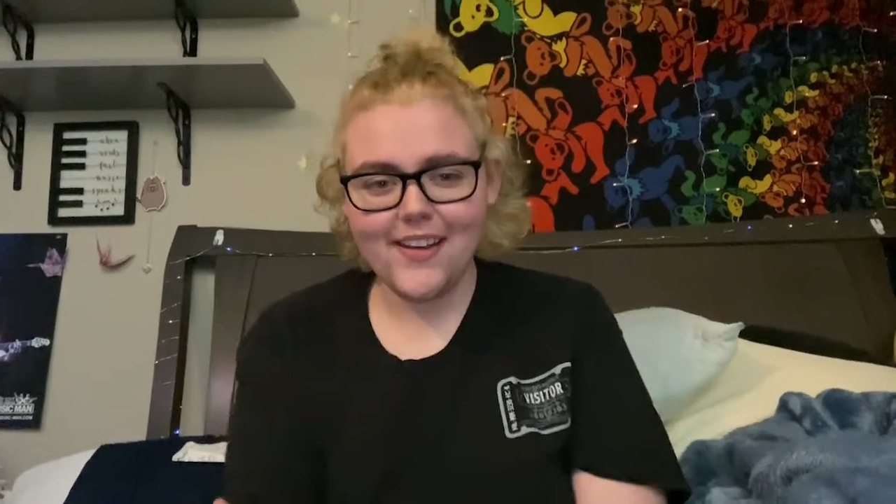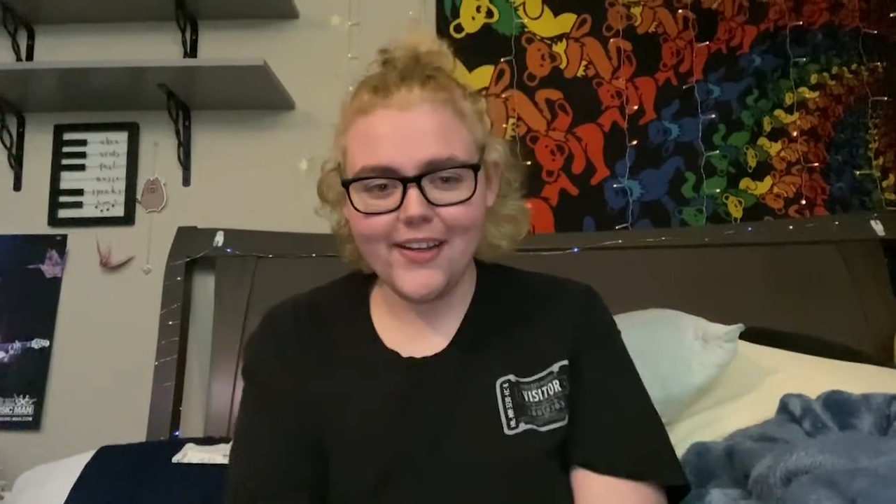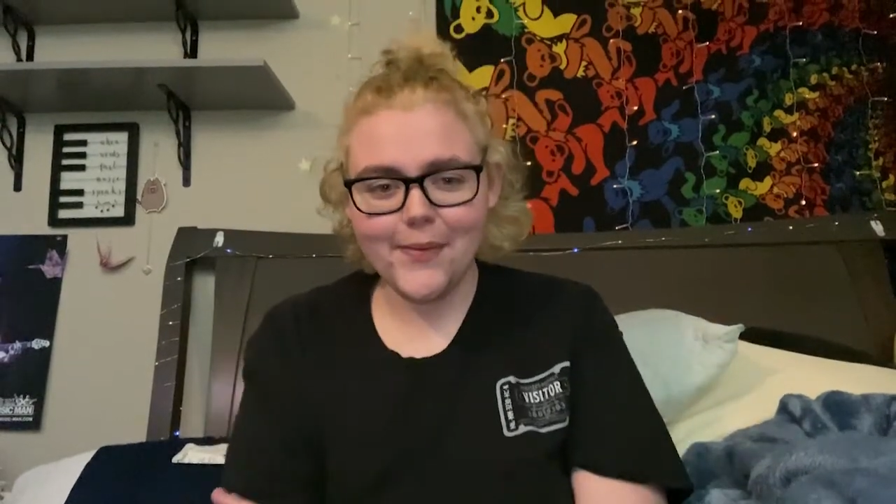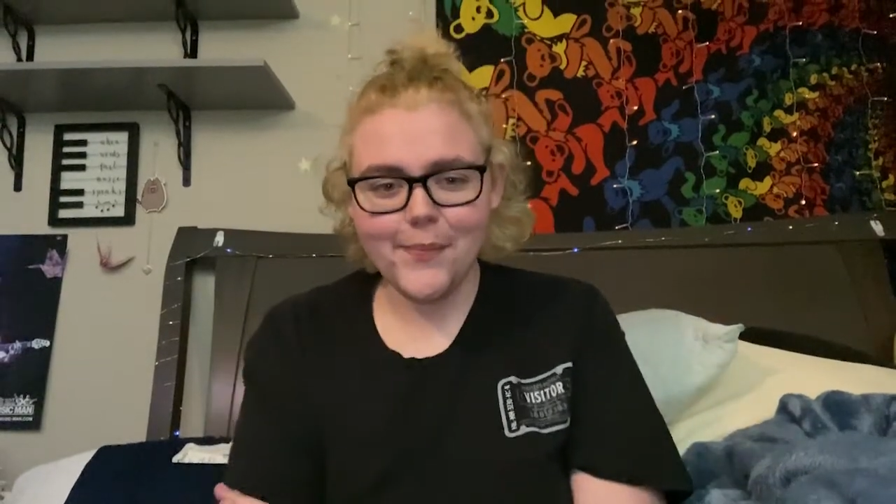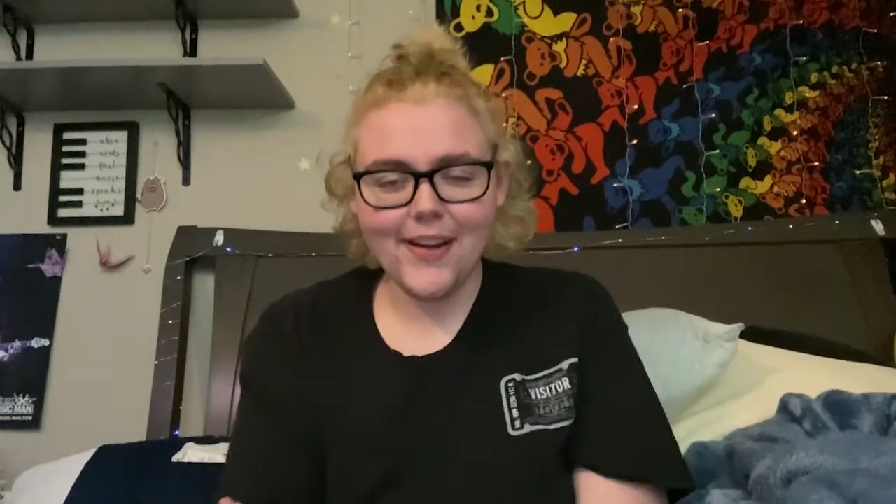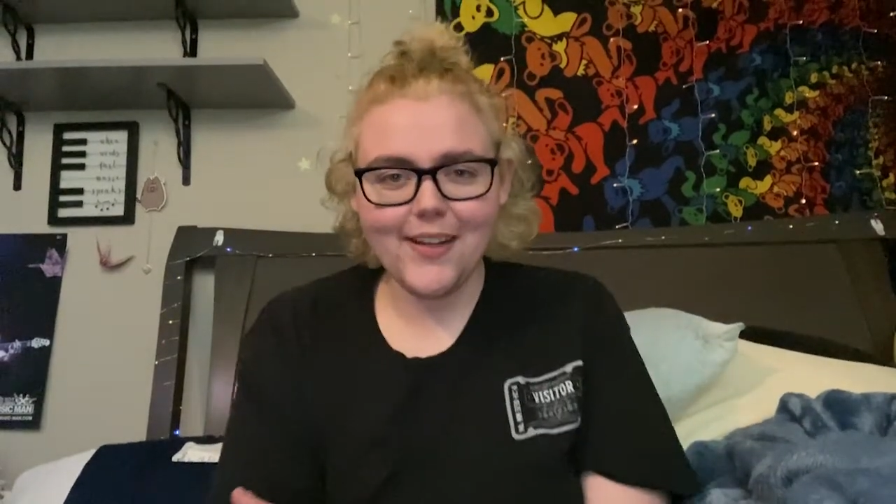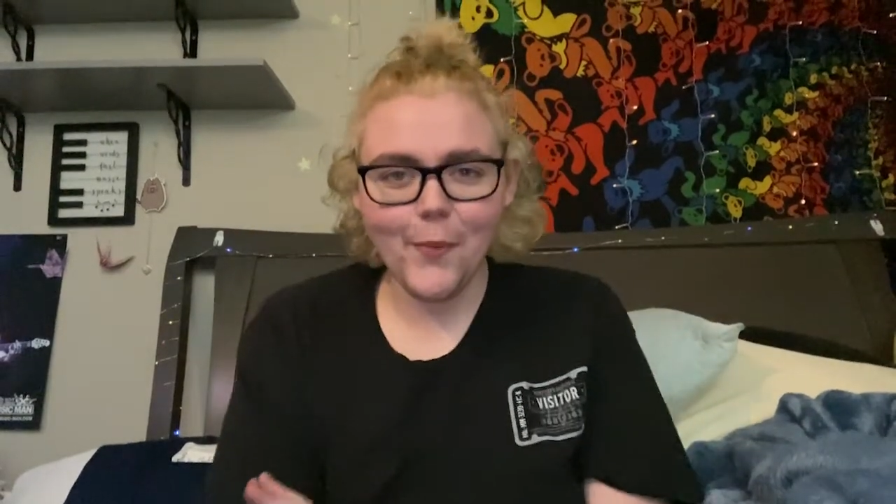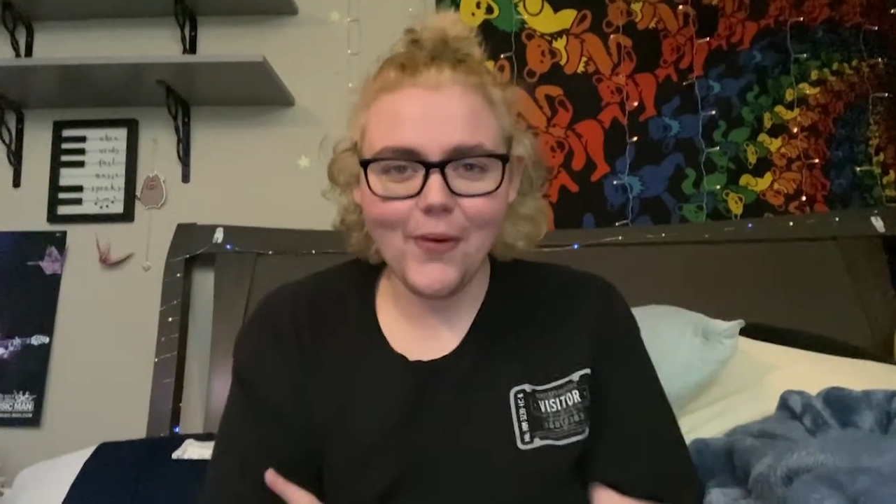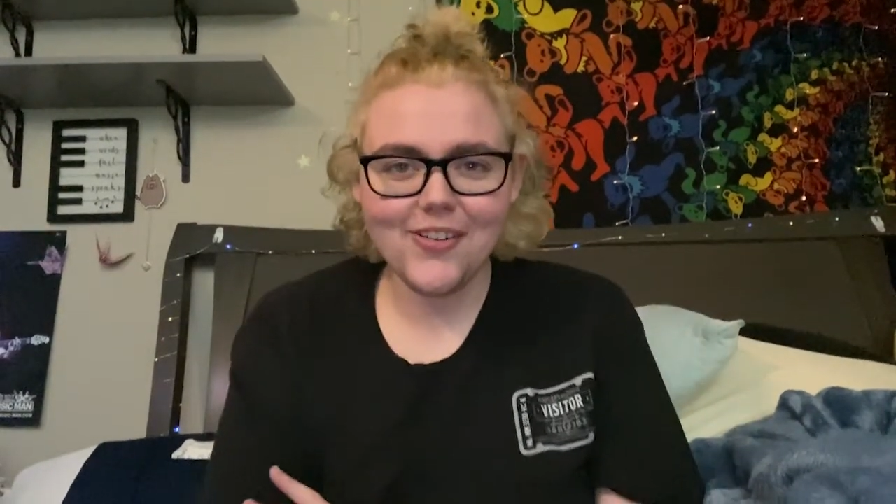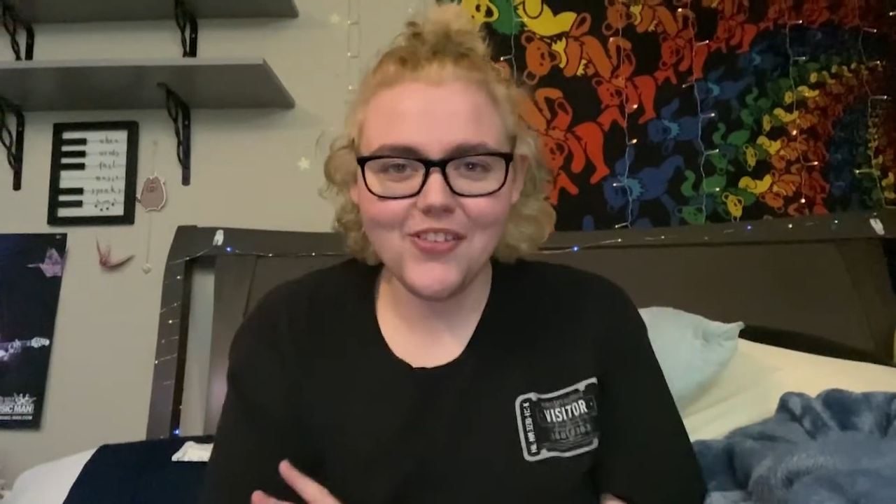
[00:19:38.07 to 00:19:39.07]
kicking back
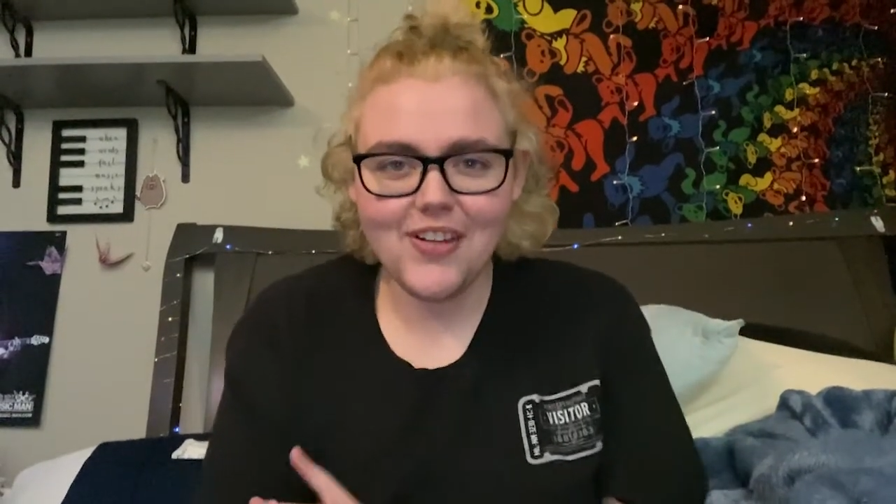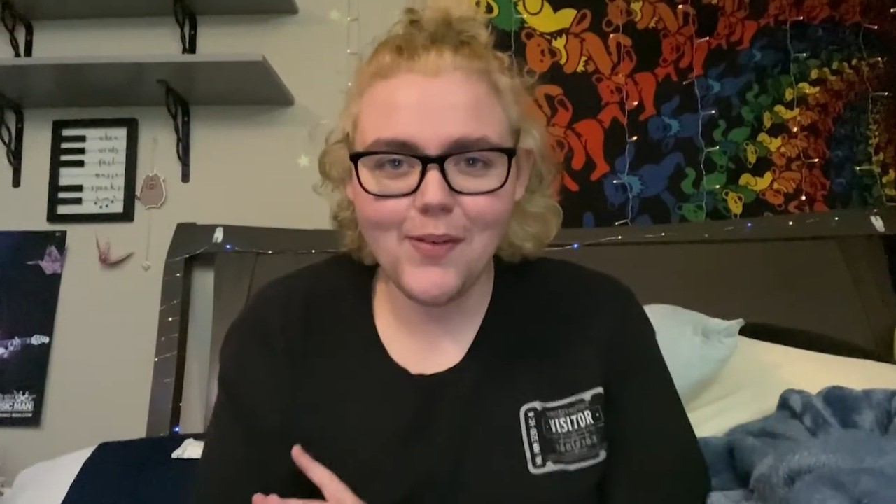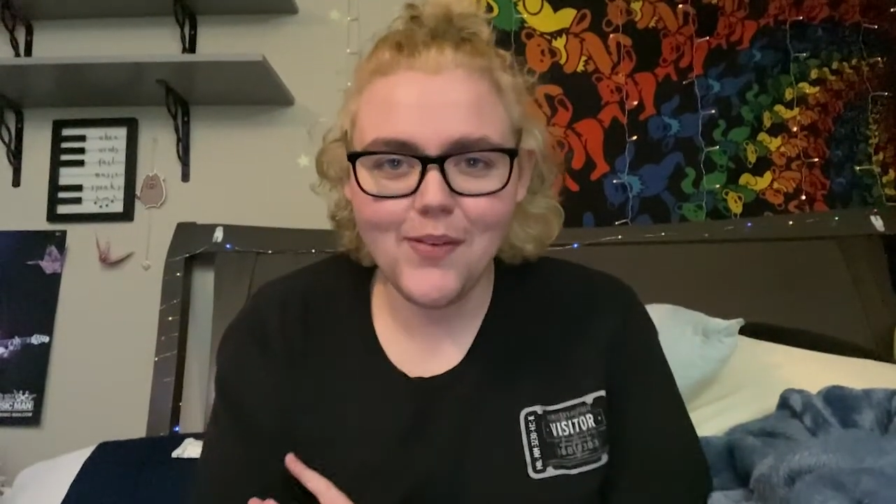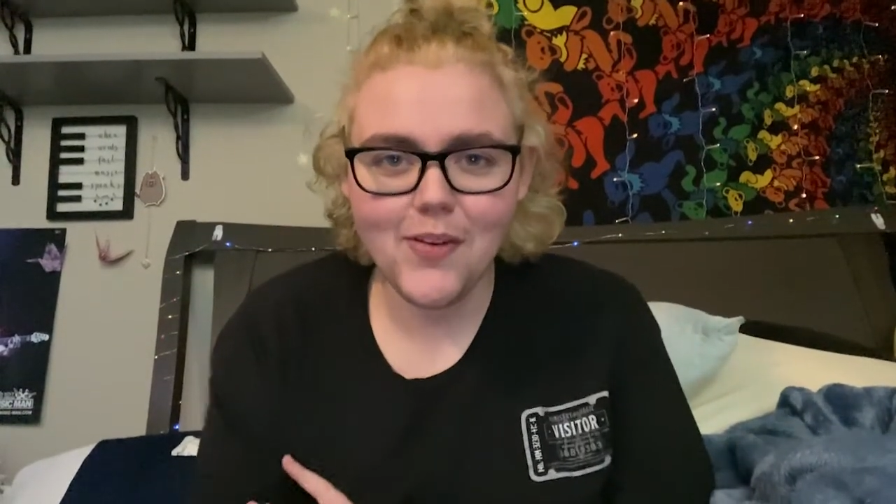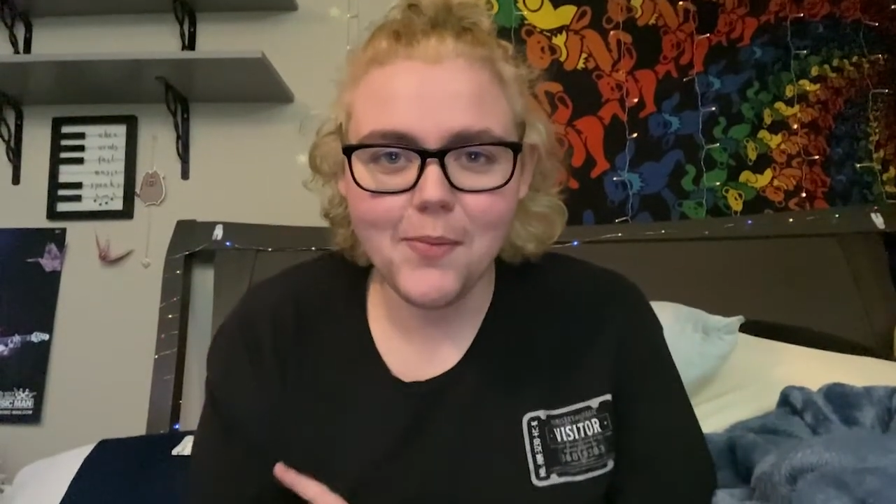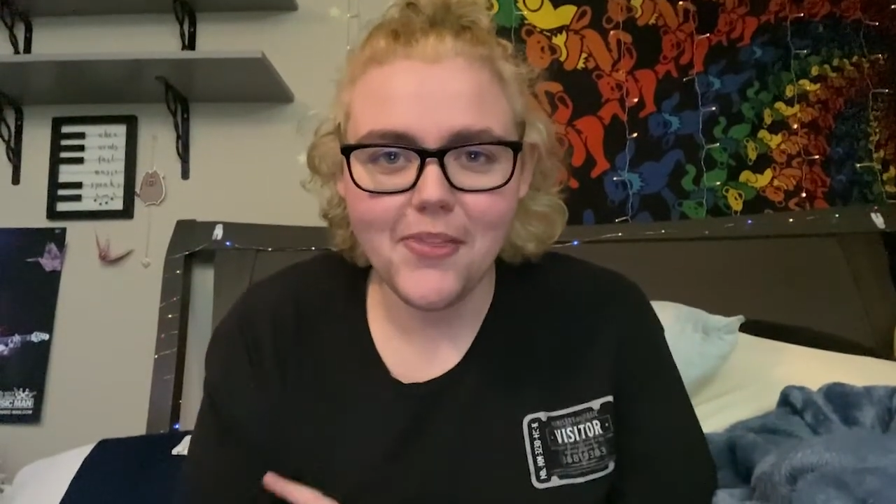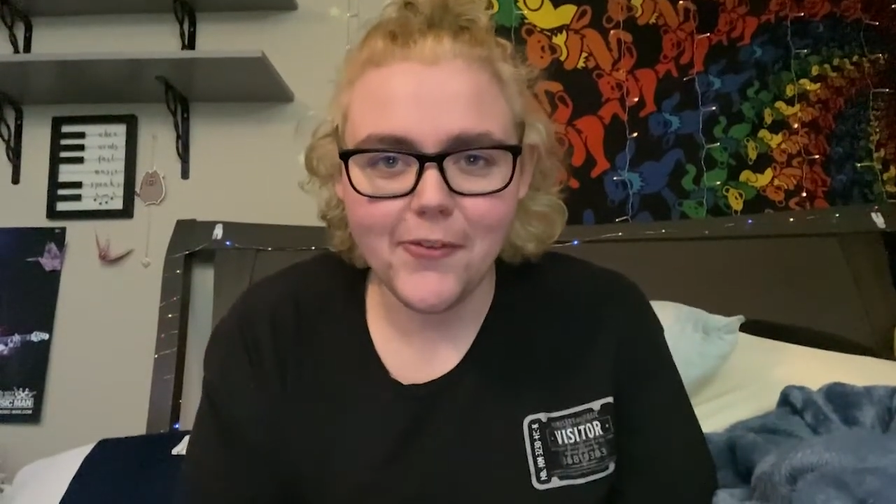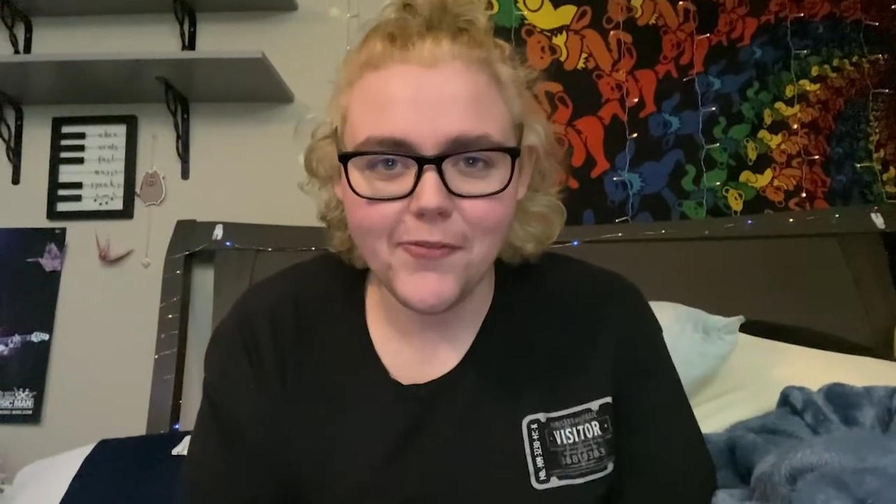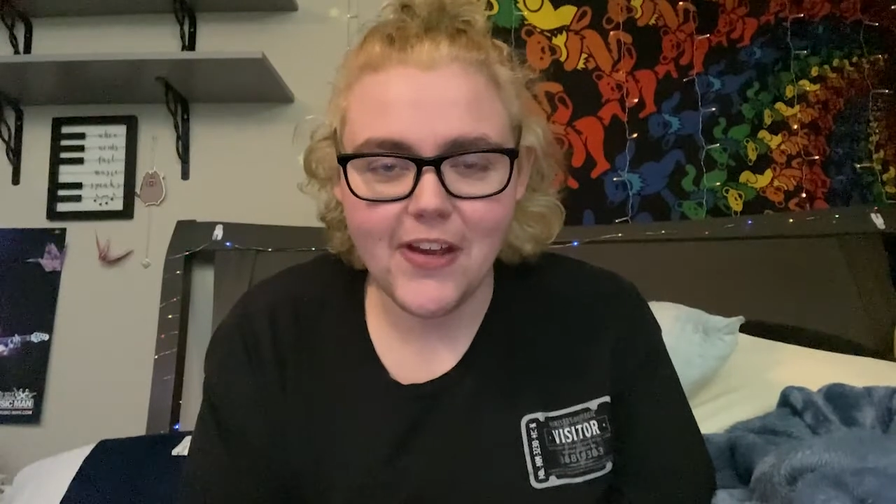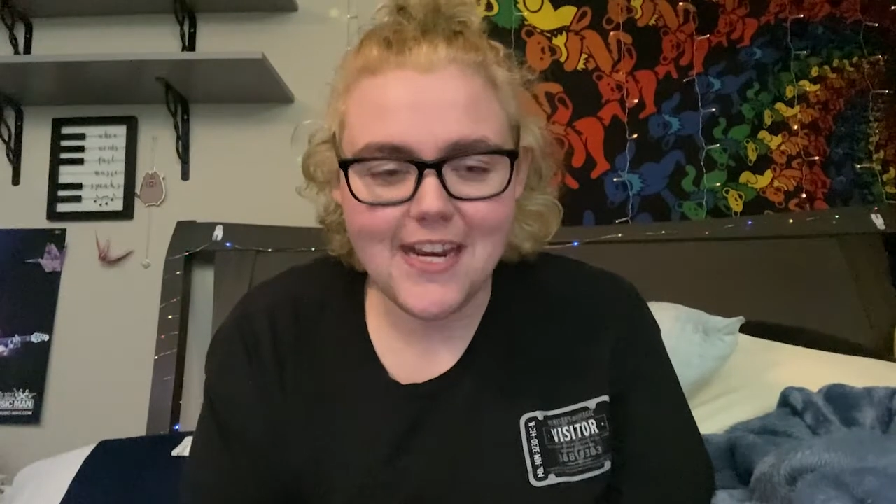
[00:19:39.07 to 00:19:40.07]
and watching YouTube in
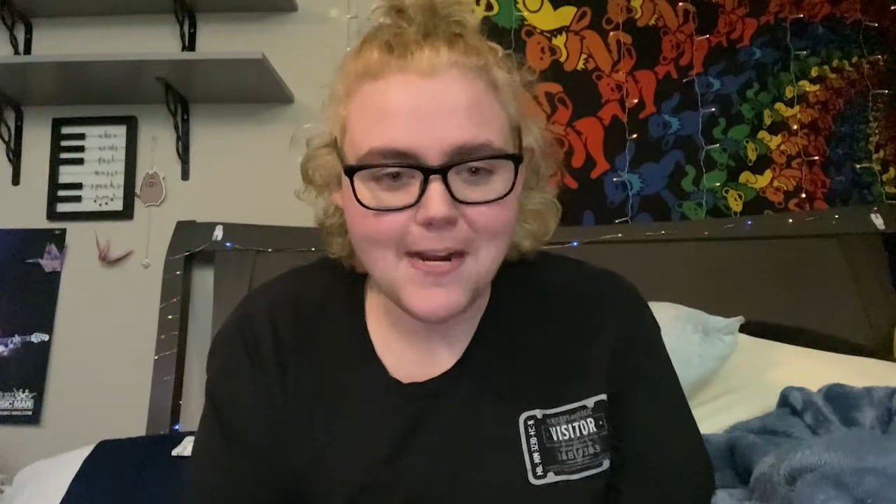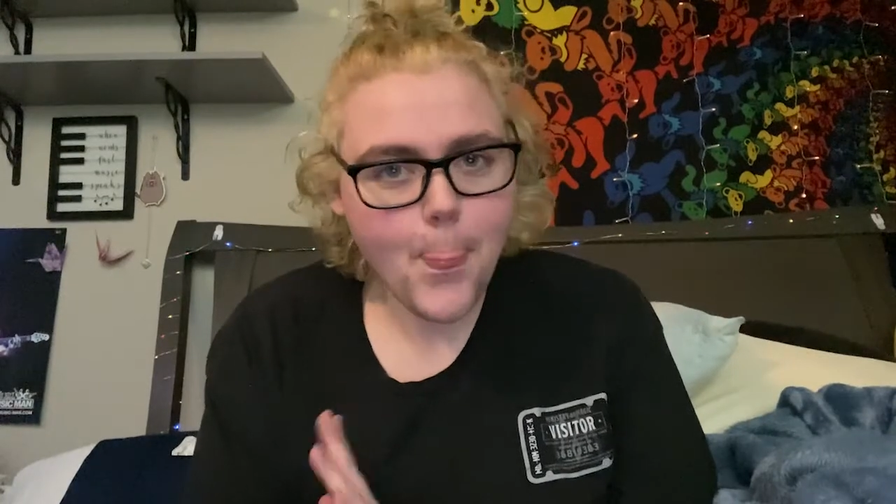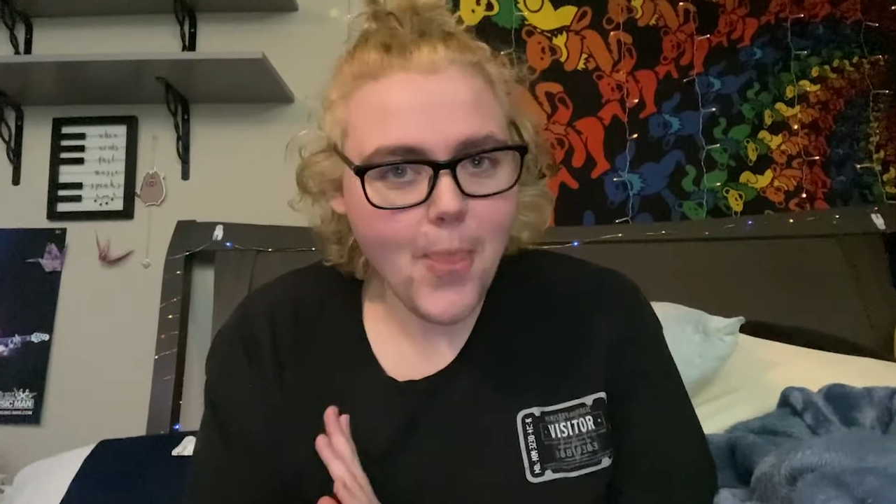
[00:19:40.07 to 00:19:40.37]
their van